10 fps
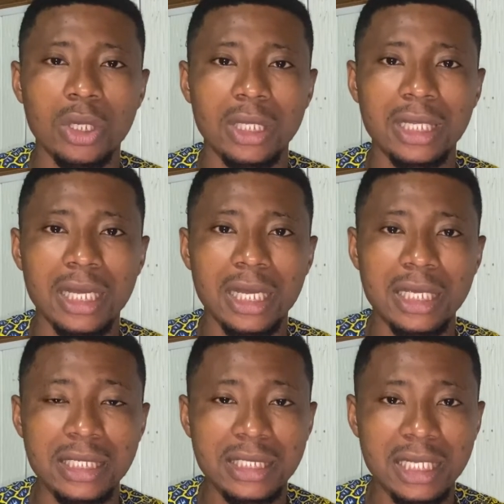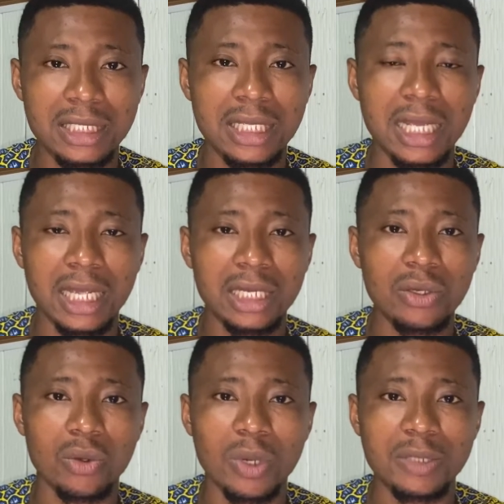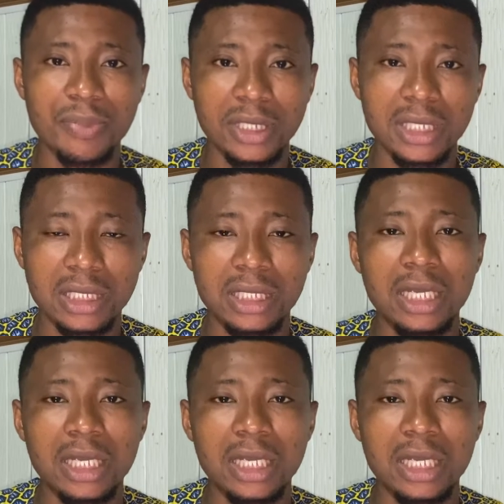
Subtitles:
the insert and click on what pictures